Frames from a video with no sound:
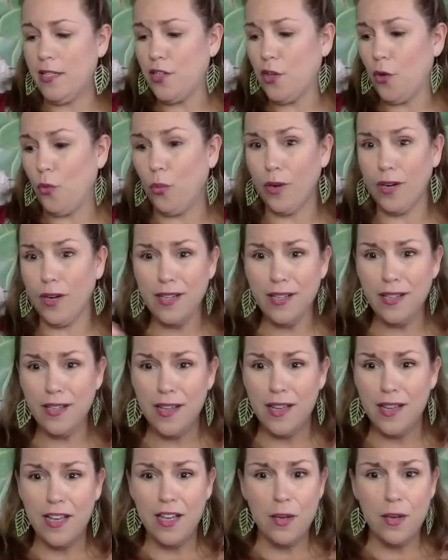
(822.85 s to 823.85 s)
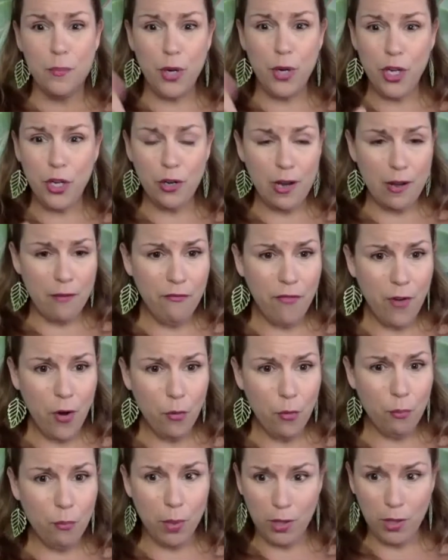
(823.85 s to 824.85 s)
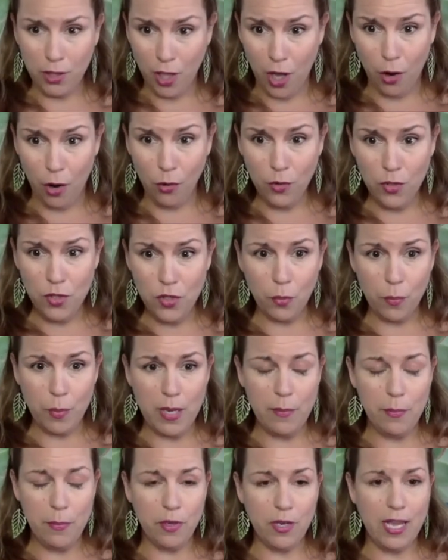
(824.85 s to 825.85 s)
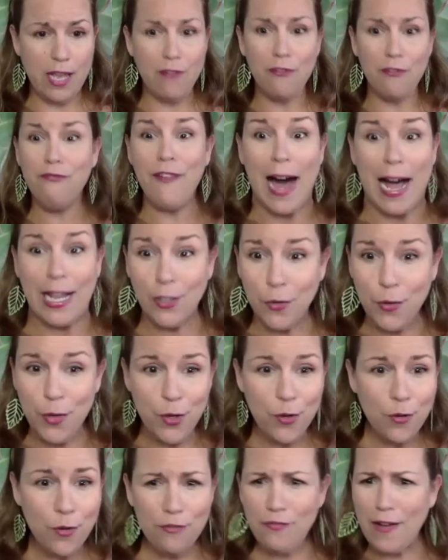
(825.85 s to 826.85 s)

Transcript: So we're going to put your info below so people can follow you.